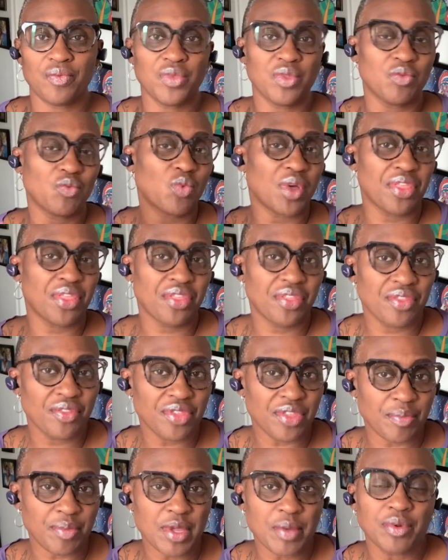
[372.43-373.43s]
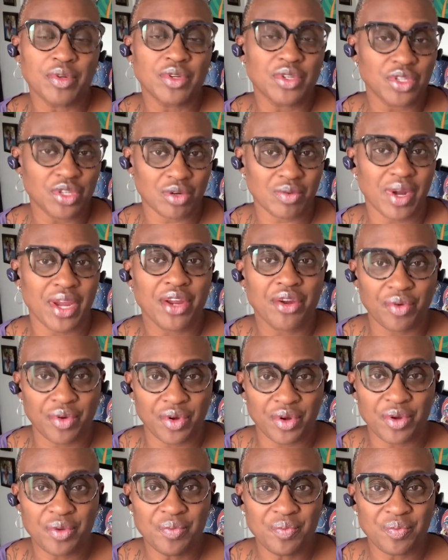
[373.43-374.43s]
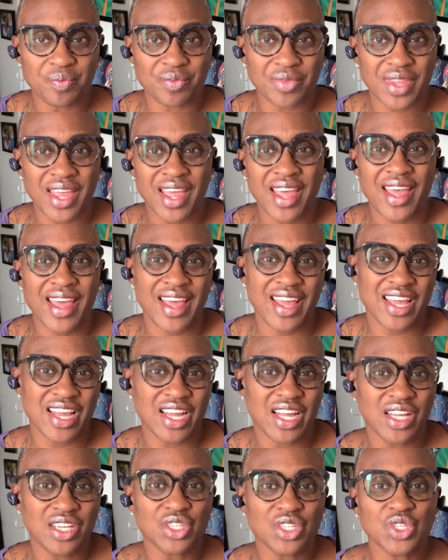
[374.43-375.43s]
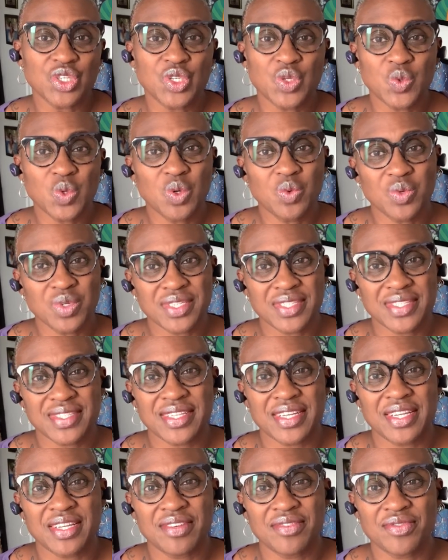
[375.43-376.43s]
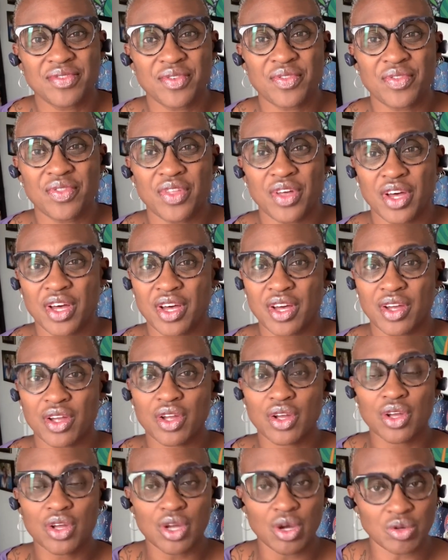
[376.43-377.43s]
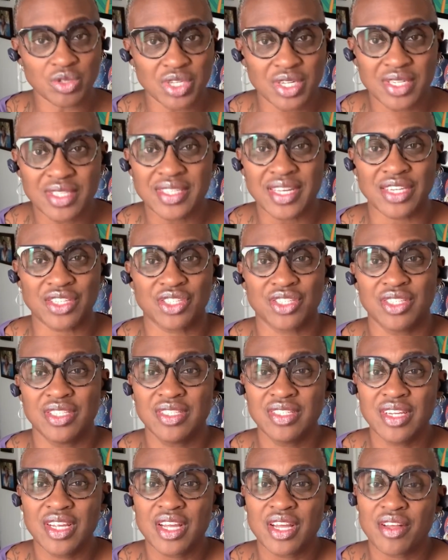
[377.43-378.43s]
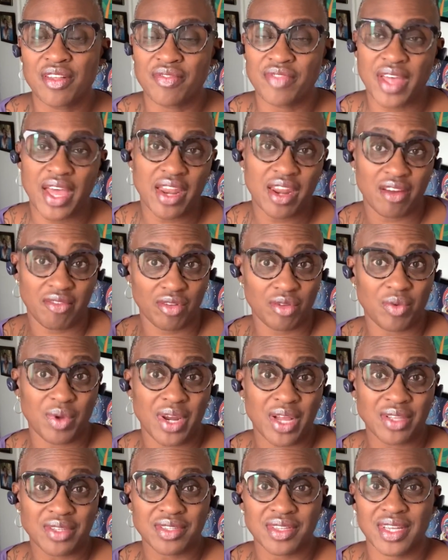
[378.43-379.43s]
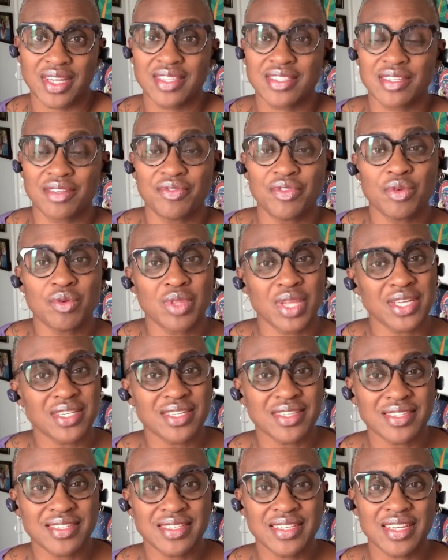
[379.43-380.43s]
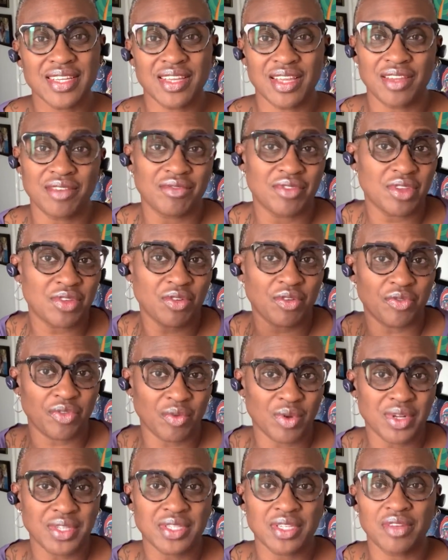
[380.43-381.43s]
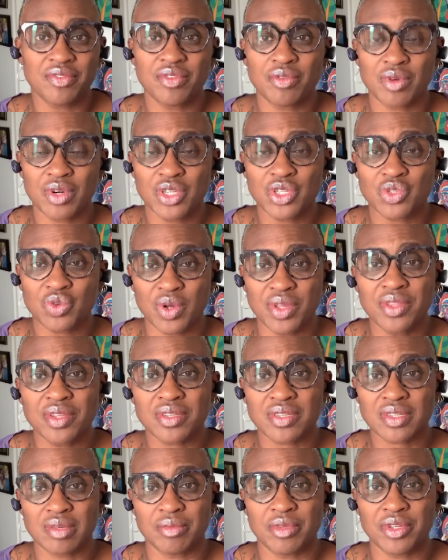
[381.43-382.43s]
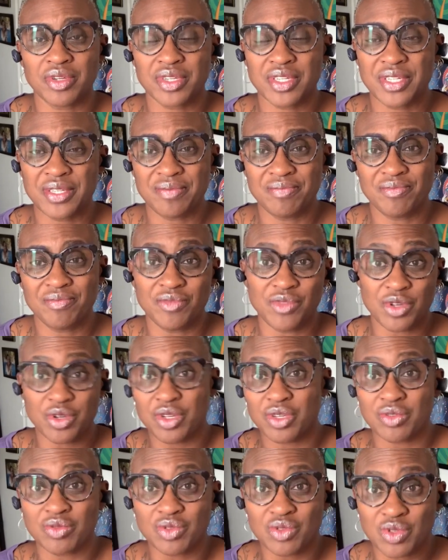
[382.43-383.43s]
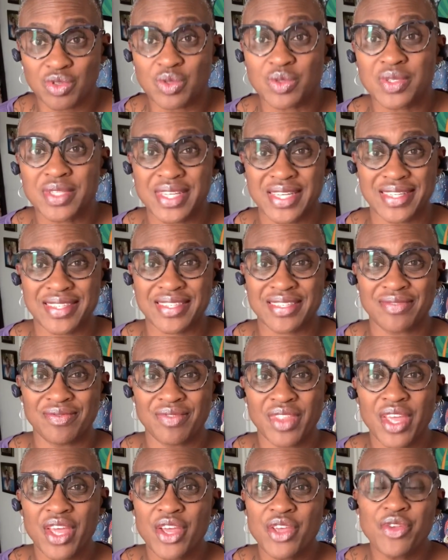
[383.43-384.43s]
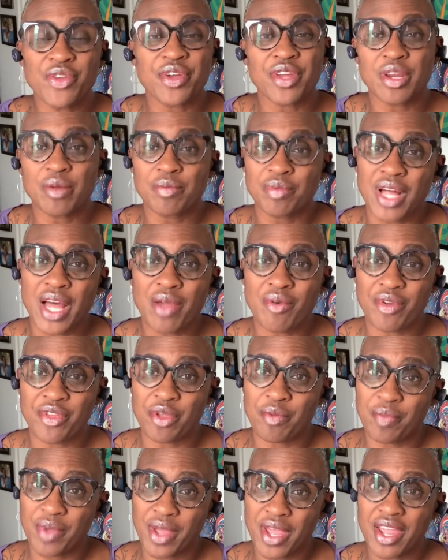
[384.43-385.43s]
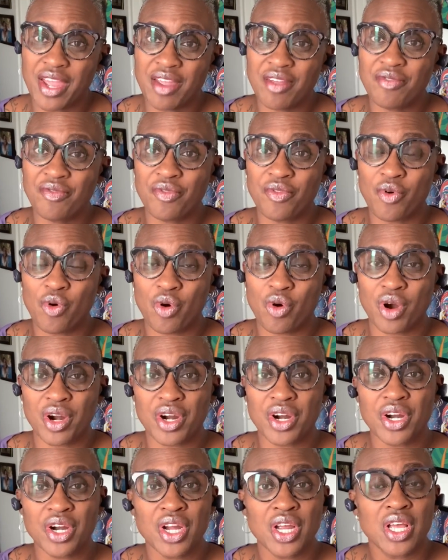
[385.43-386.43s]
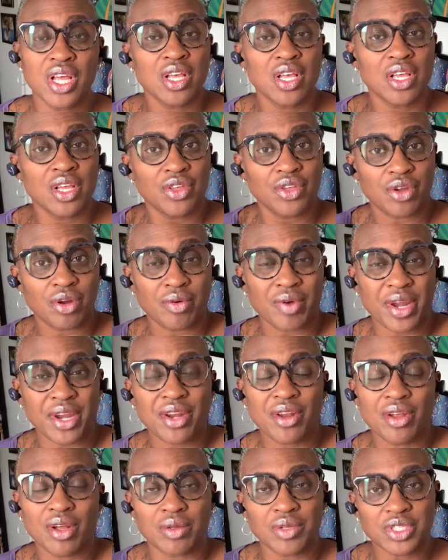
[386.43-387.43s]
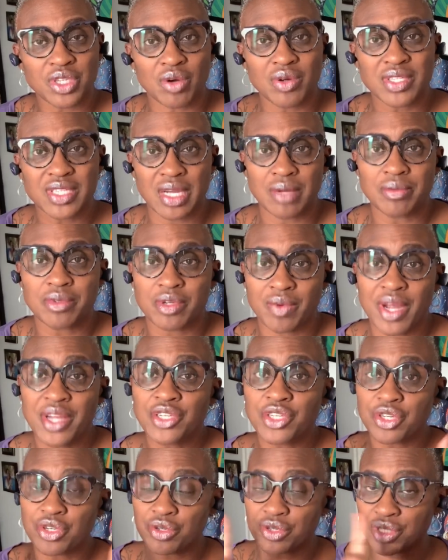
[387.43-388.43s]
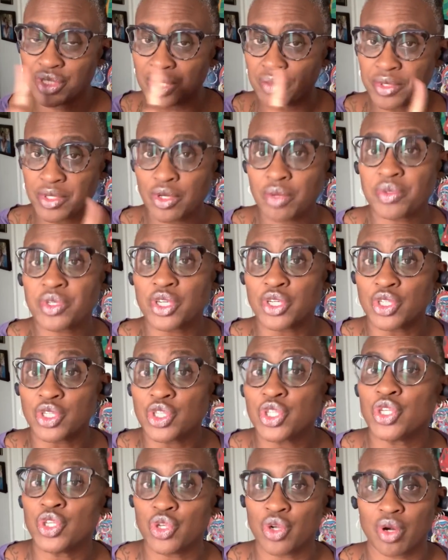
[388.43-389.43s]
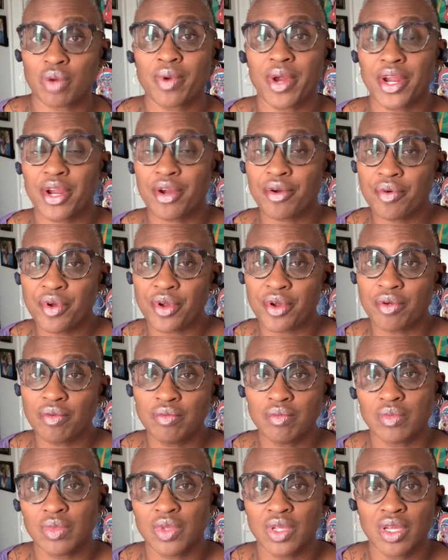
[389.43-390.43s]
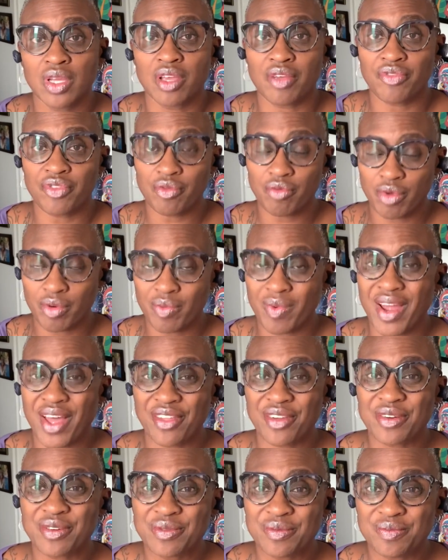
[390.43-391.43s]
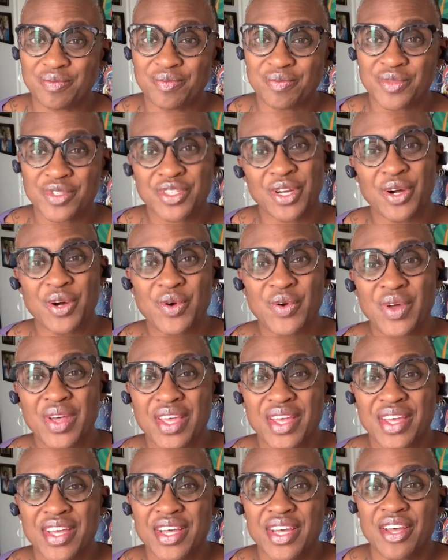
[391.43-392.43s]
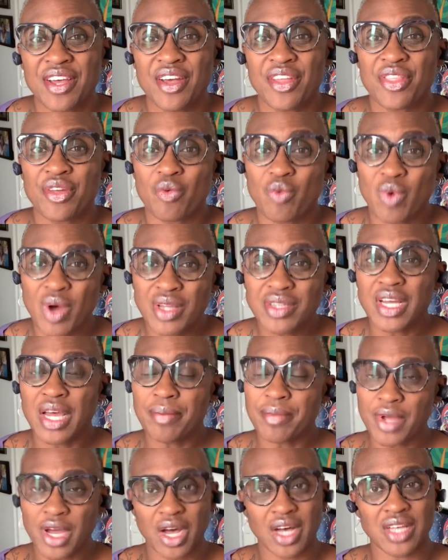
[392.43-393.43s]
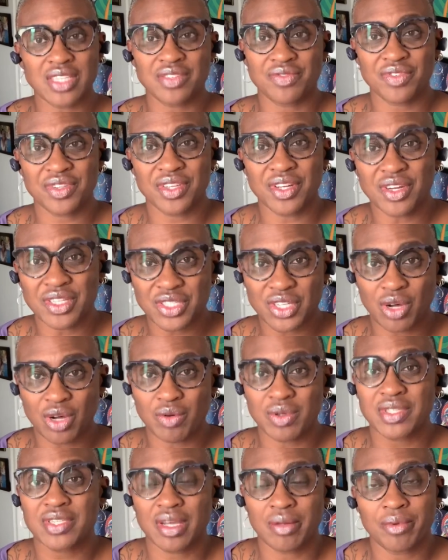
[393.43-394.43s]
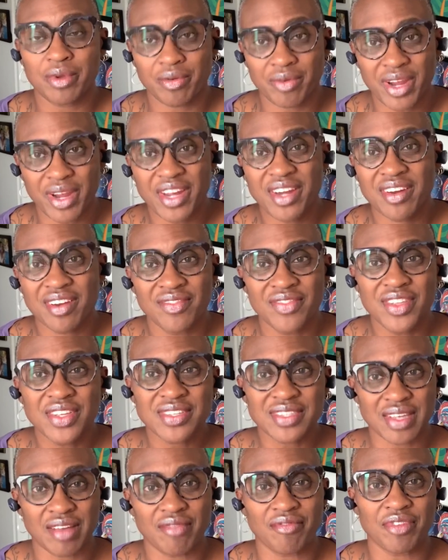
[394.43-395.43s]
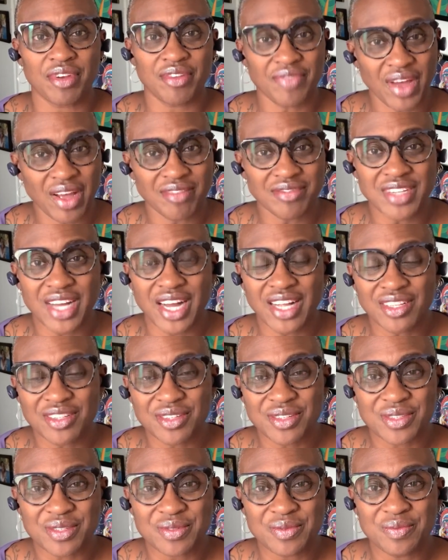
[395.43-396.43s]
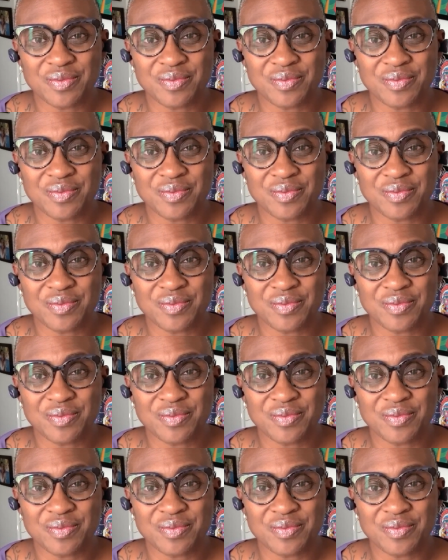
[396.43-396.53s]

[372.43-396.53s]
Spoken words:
with the people in Your Right Crew, and you will receive the coaching session that everyone else gets if you would like to see. And so if you want to join this community, you can use this. You can apply what you pay for Your Right, It's Always Time to Write, to your subscription to Your Right Crew if you would rather. So the one-time cost for It's Always Time to Write is $75.